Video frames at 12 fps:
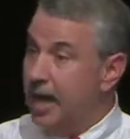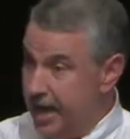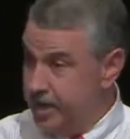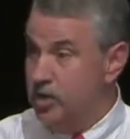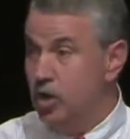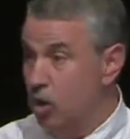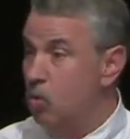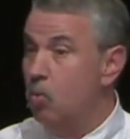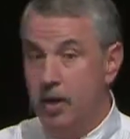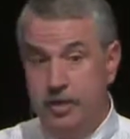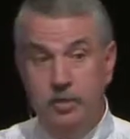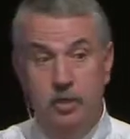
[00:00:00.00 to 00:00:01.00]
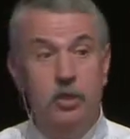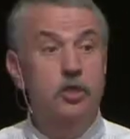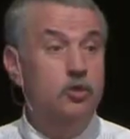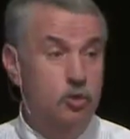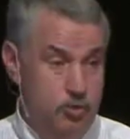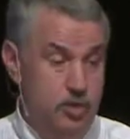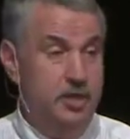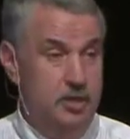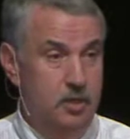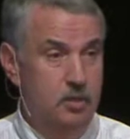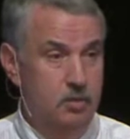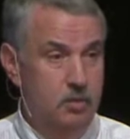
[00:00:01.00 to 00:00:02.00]
I know what you're
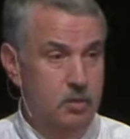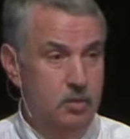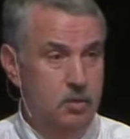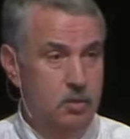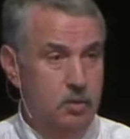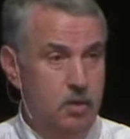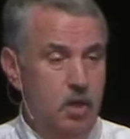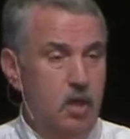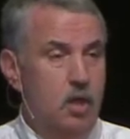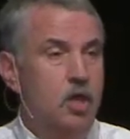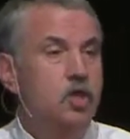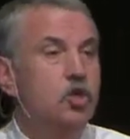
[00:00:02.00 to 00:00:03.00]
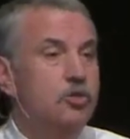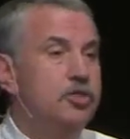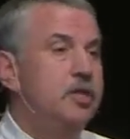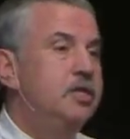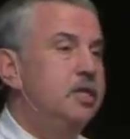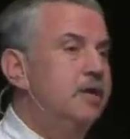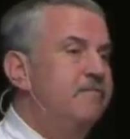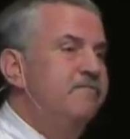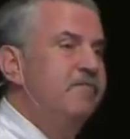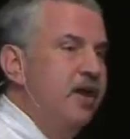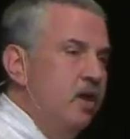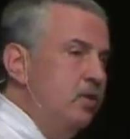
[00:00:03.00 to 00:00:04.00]
thinking. You're thinking,
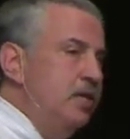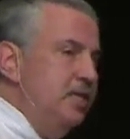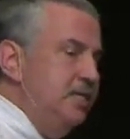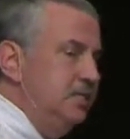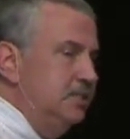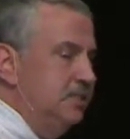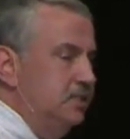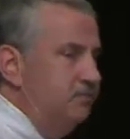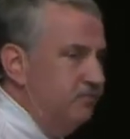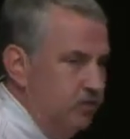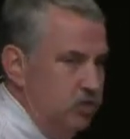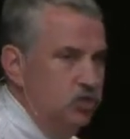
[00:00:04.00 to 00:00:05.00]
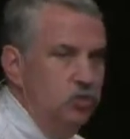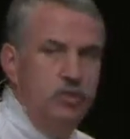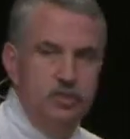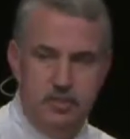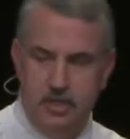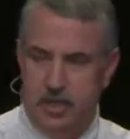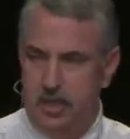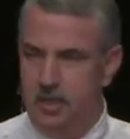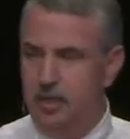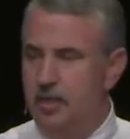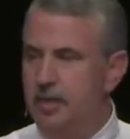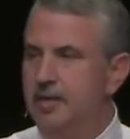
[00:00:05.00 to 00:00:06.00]
very easy for you to say,
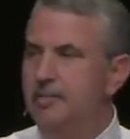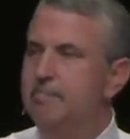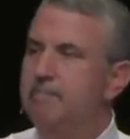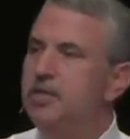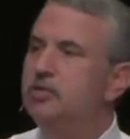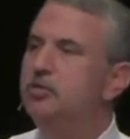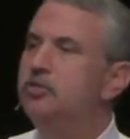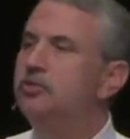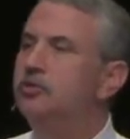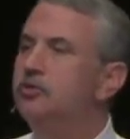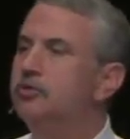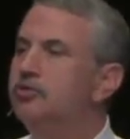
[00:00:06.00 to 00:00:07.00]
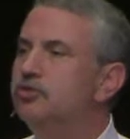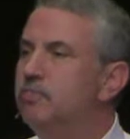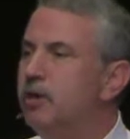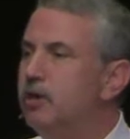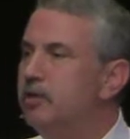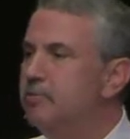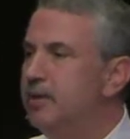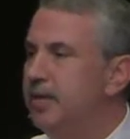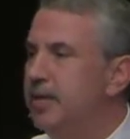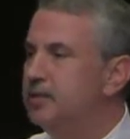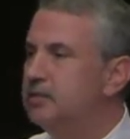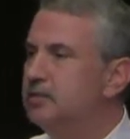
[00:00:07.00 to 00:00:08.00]
Mr. Smarty
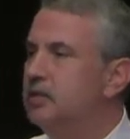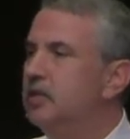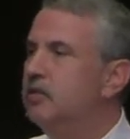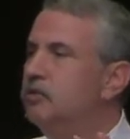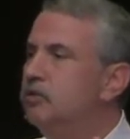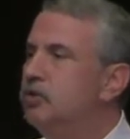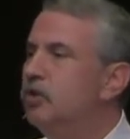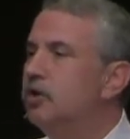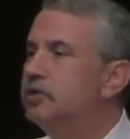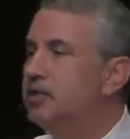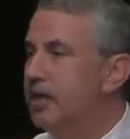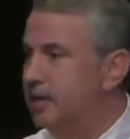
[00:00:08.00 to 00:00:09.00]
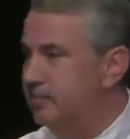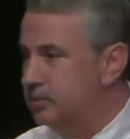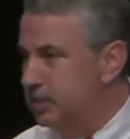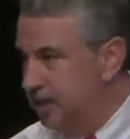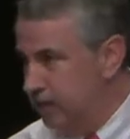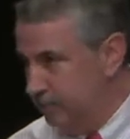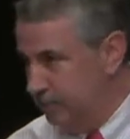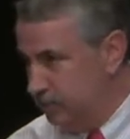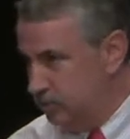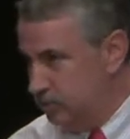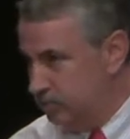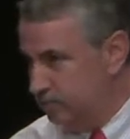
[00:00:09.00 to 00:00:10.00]
Pants, New York Times columnist.